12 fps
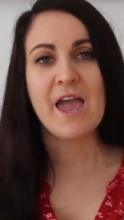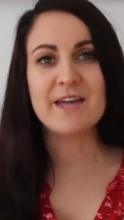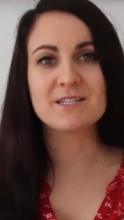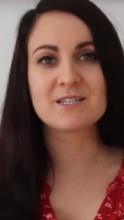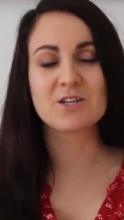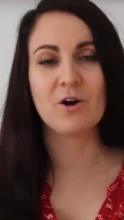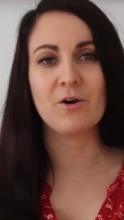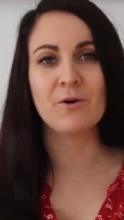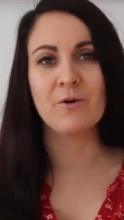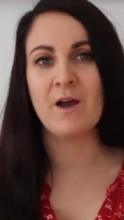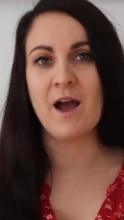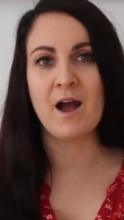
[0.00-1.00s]
and
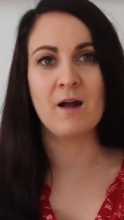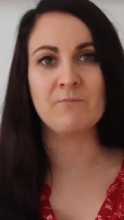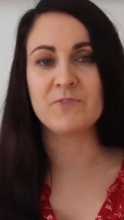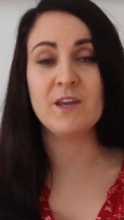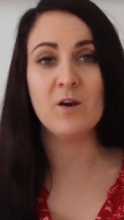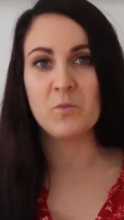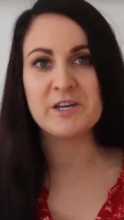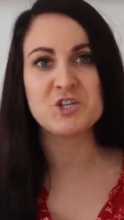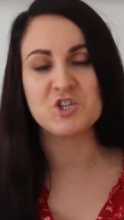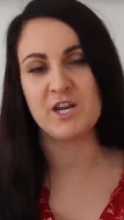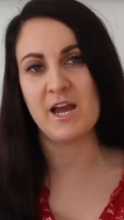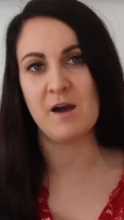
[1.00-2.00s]
so um, yeah we
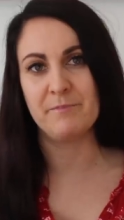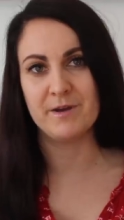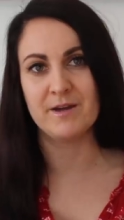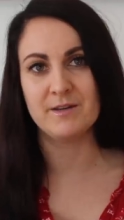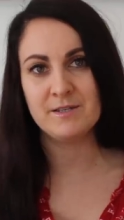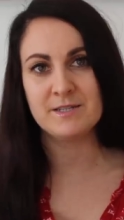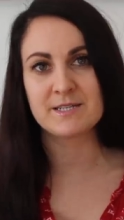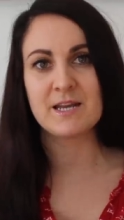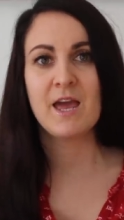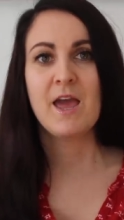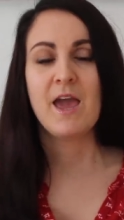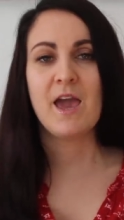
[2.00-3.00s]
share our bins